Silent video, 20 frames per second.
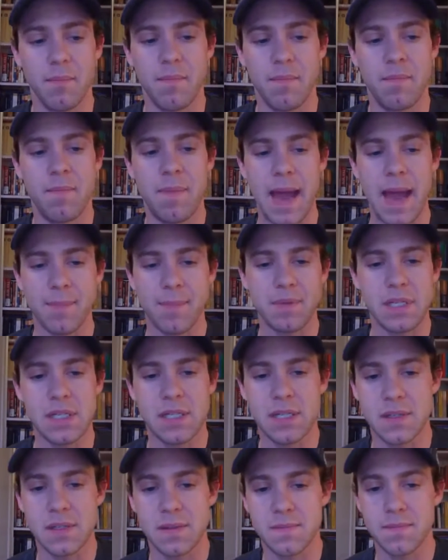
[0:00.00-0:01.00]

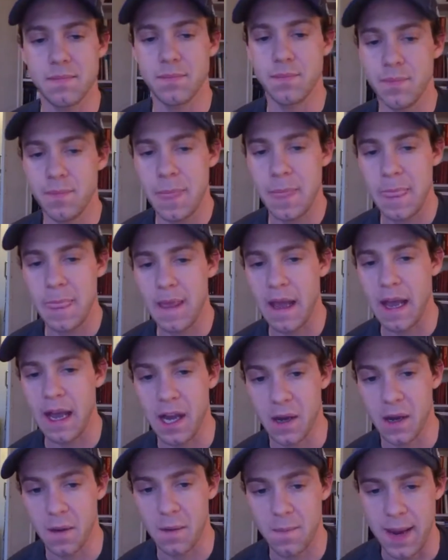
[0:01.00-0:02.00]
baptism
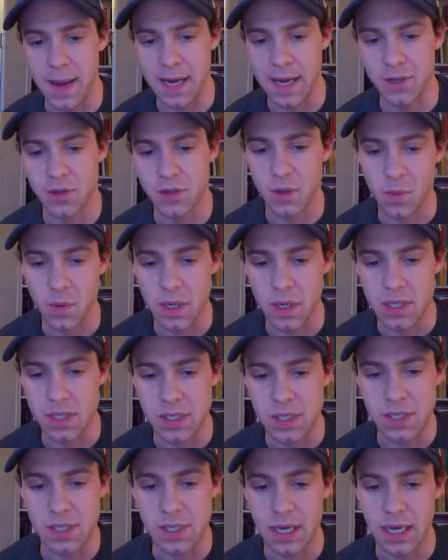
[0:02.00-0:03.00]
patron
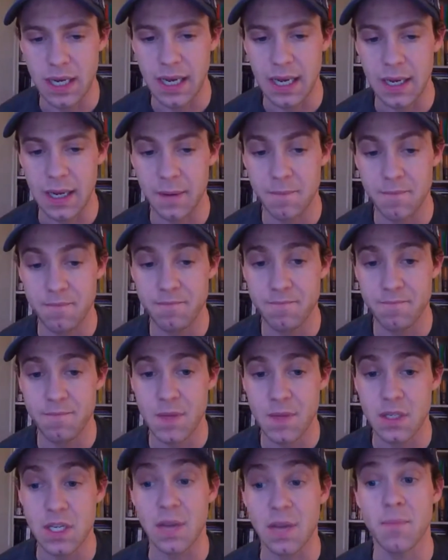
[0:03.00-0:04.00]
was
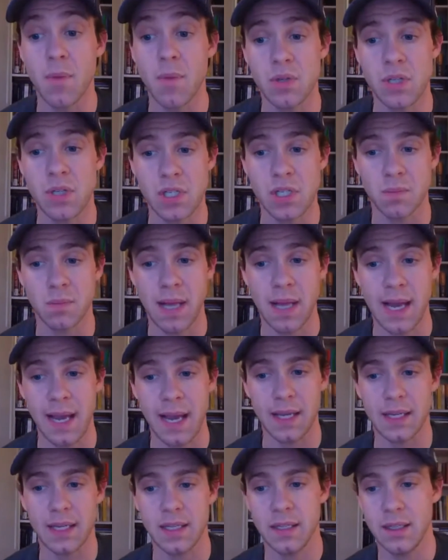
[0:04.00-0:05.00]
St. Moses the
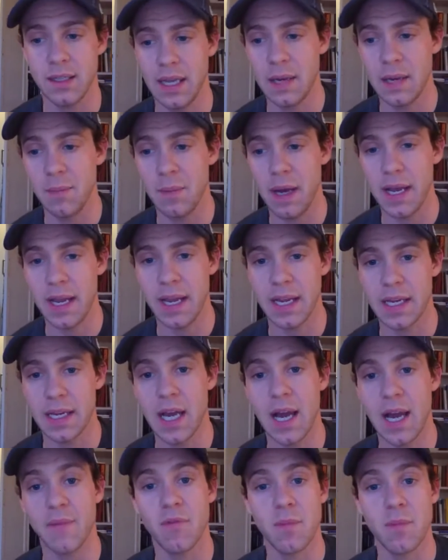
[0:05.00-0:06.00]
Black, and my
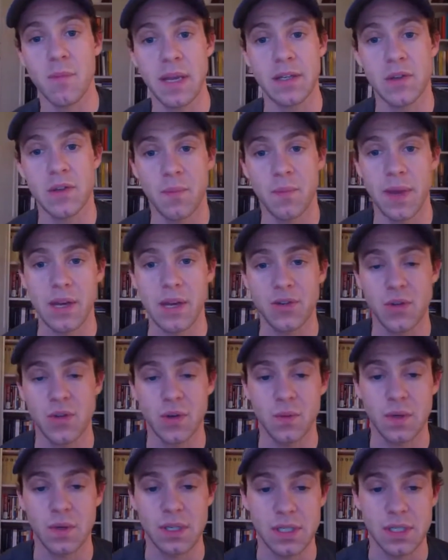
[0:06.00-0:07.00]
confirmation
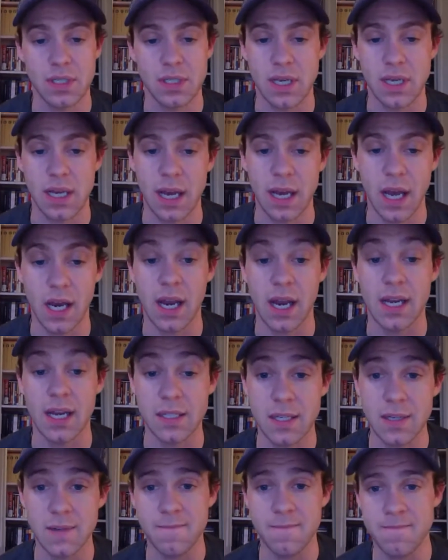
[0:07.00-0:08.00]
patron was
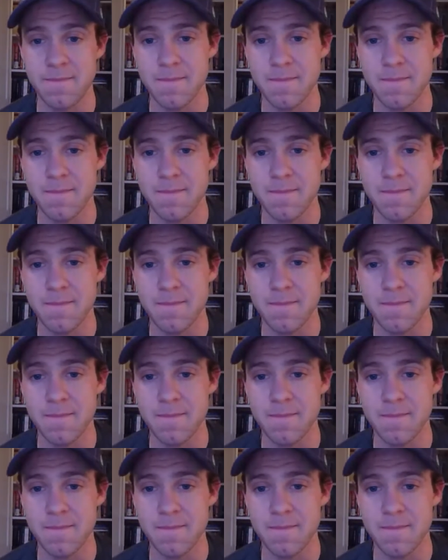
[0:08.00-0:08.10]
Augustine.